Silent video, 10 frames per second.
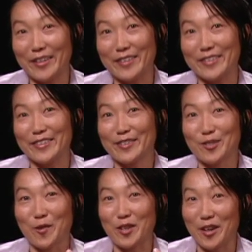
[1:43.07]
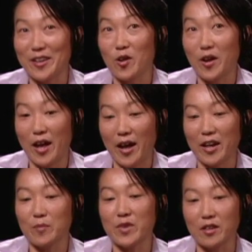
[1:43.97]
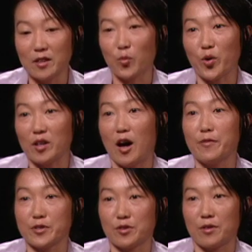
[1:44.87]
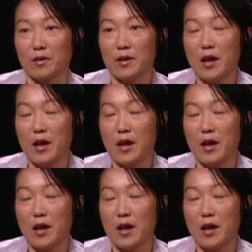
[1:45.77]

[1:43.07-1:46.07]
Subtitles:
And so I thought, hey, I can be a good Marine officer